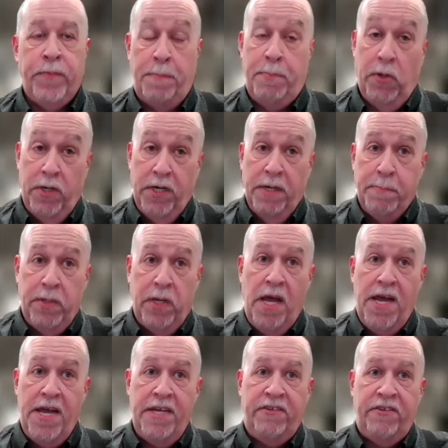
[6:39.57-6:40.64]
put it in
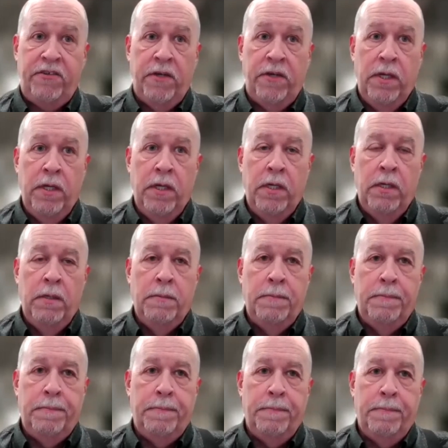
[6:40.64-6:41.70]
place,
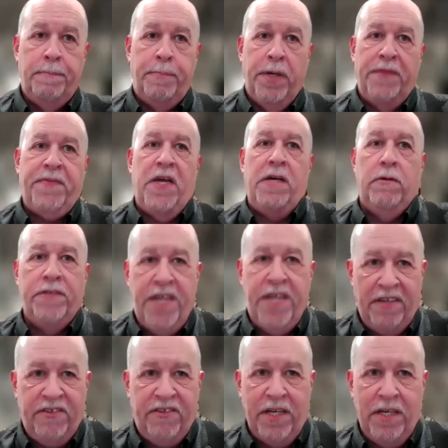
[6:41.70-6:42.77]
but they don't
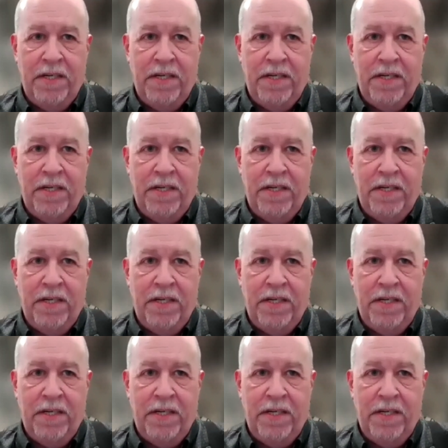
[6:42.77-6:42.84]
test it.